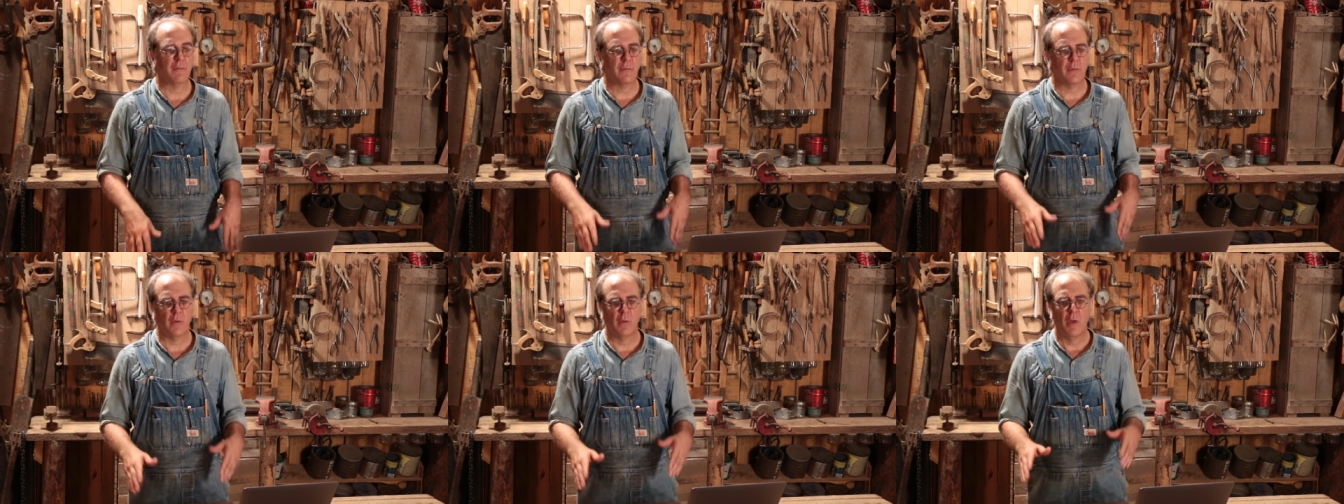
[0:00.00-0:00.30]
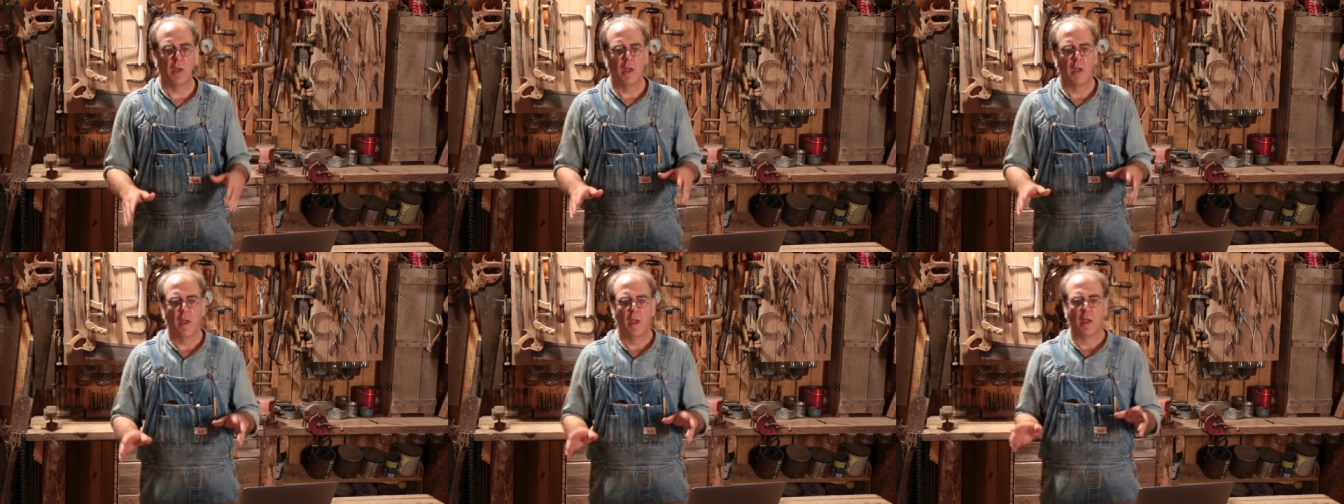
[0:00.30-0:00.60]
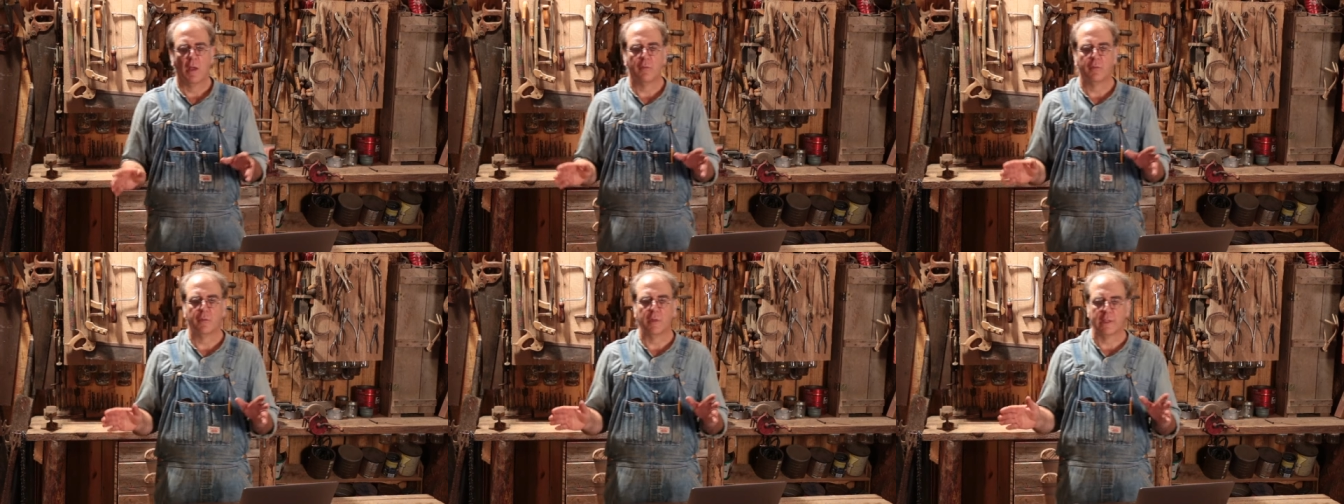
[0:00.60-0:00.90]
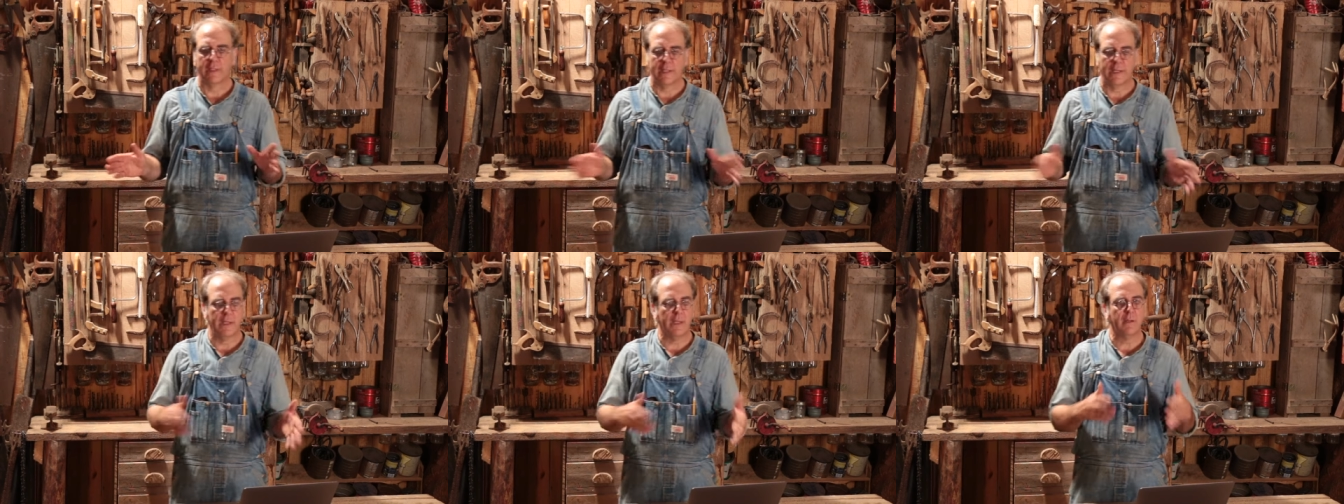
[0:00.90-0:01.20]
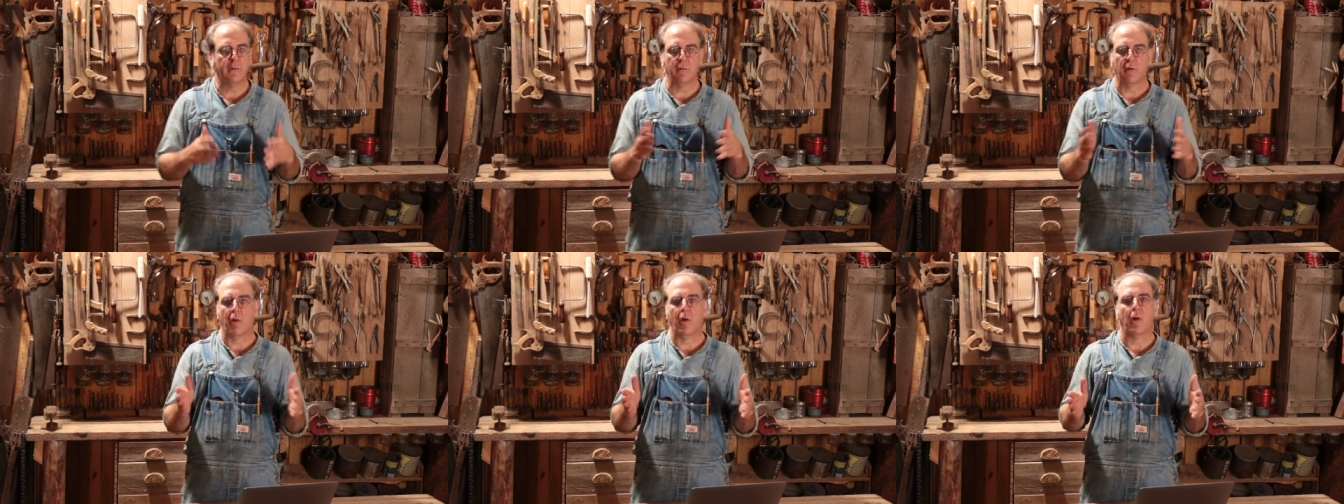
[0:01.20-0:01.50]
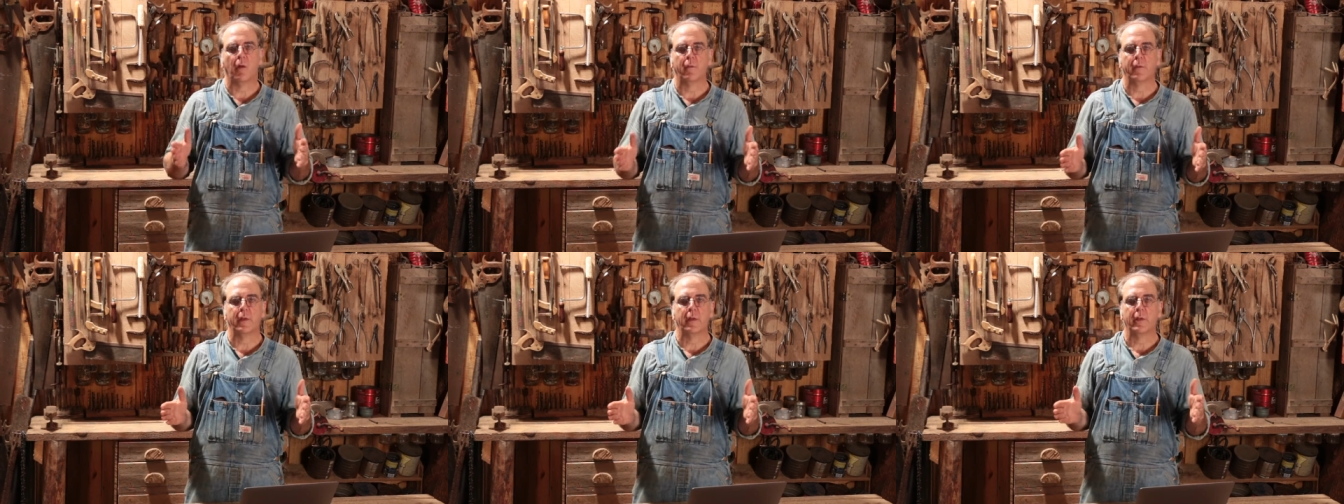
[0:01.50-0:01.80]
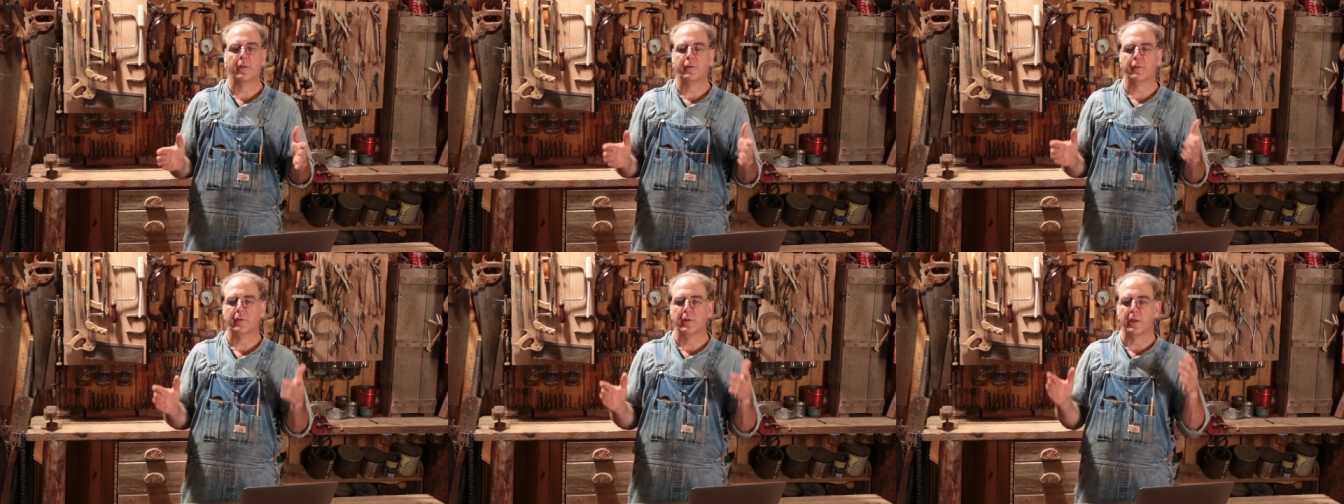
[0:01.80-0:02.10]
So, the key to all
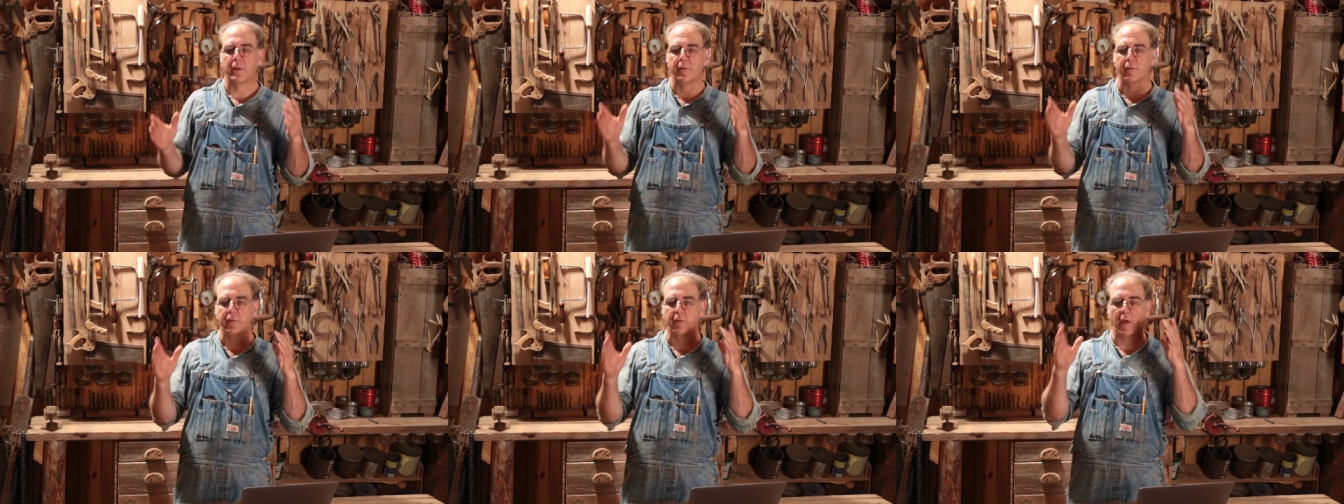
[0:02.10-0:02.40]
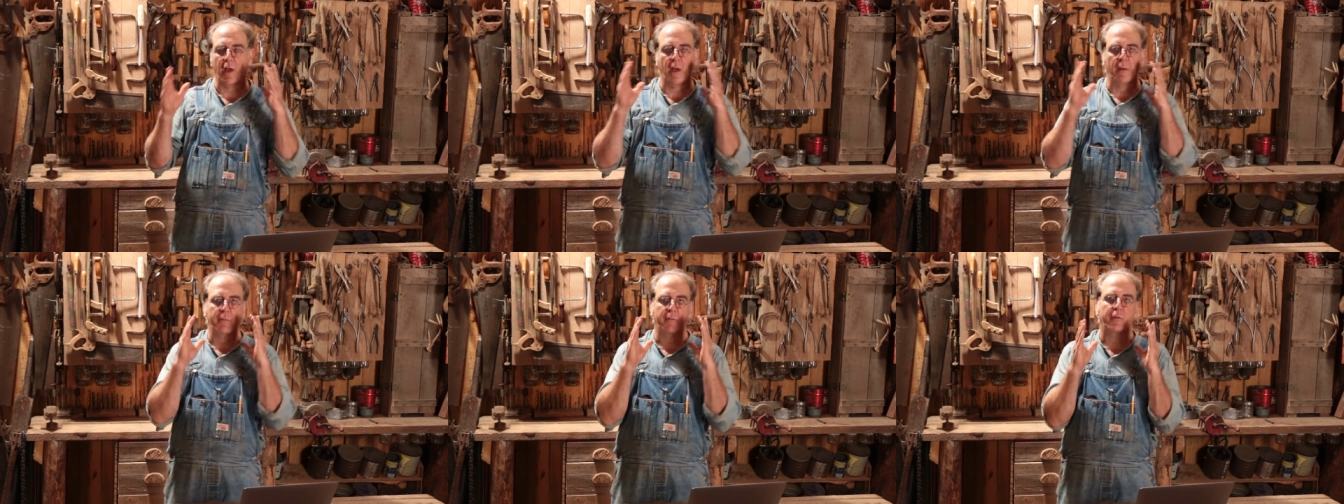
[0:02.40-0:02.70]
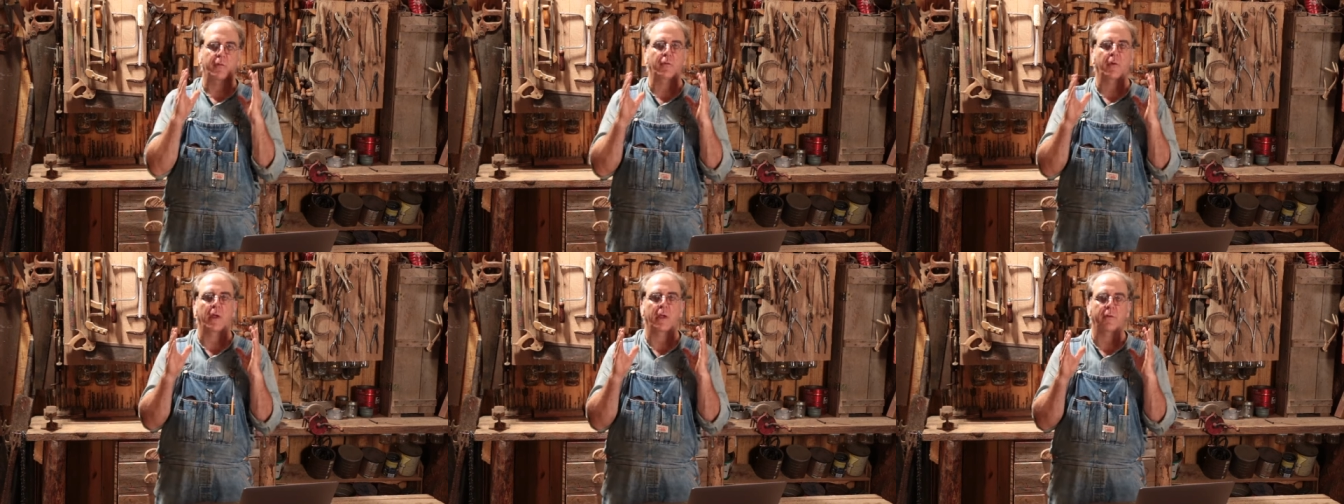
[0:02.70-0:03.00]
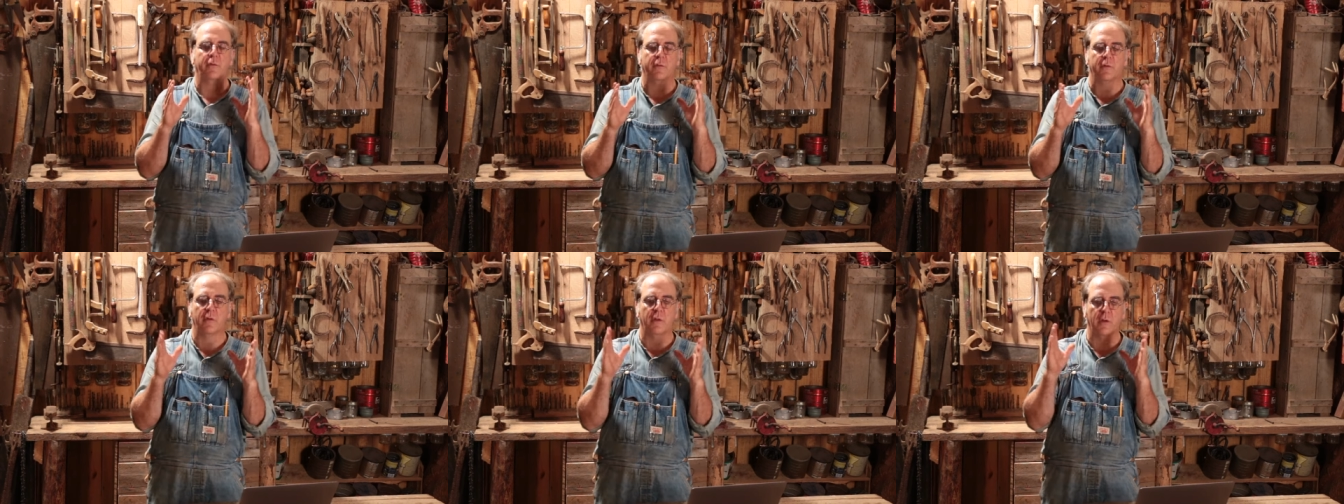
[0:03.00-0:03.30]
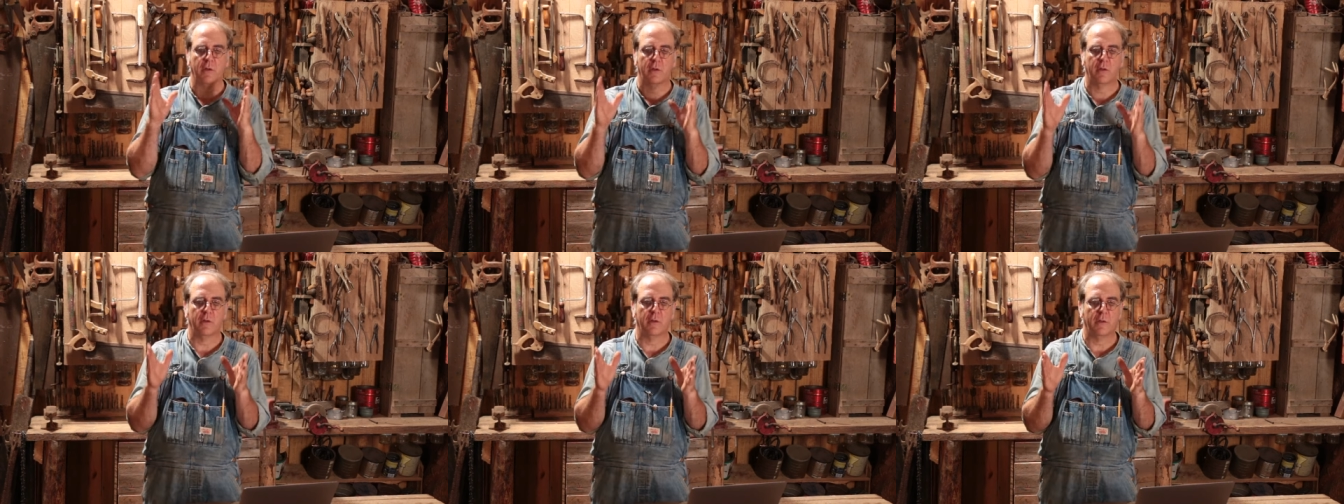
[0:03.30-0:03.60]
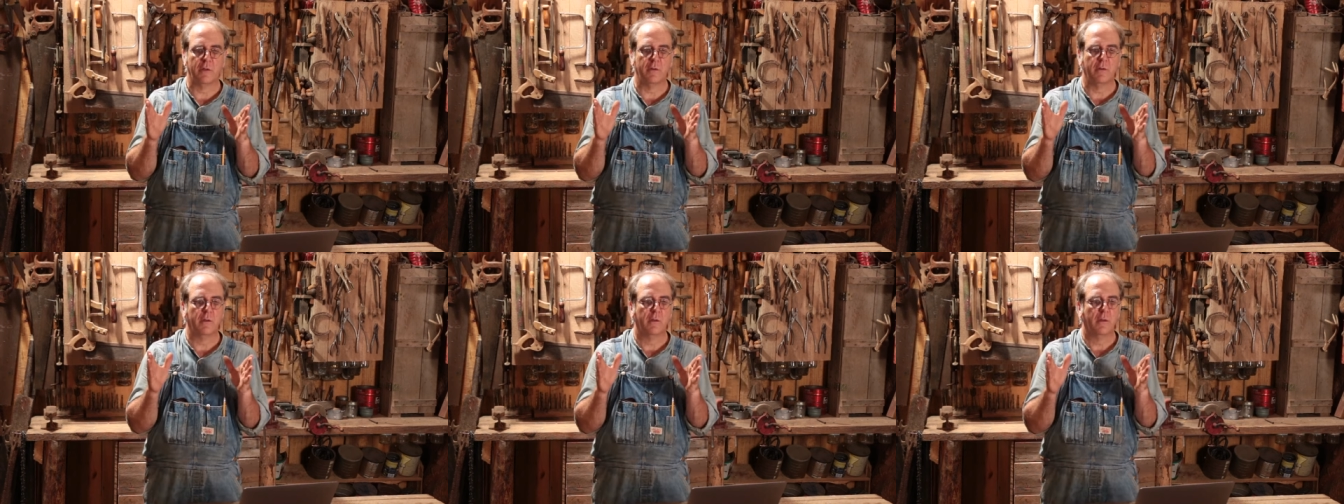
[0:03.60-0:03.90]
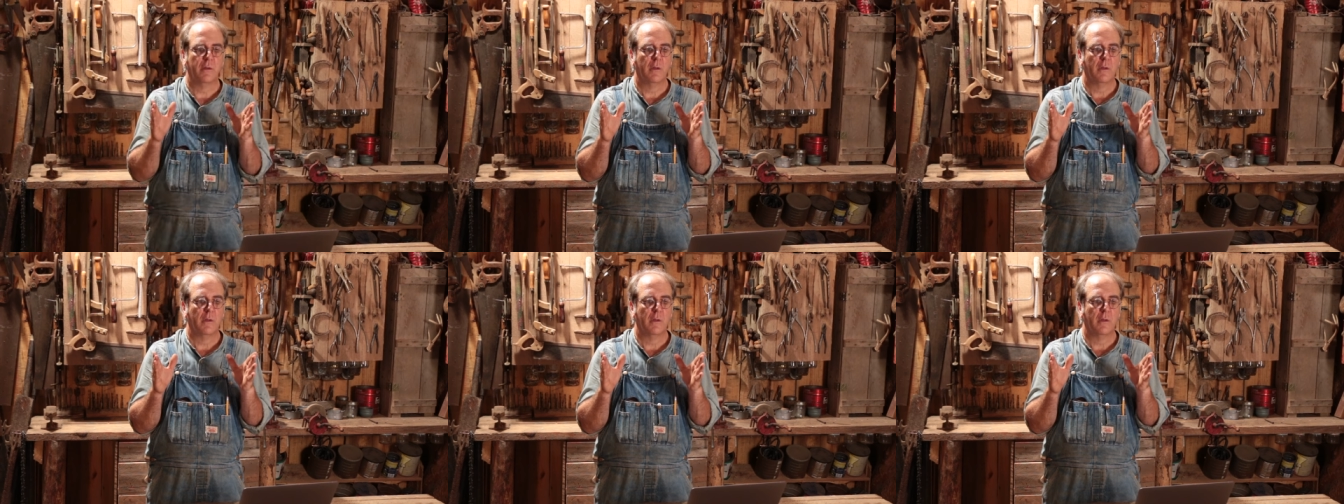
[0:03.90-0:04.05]
this is observation. A good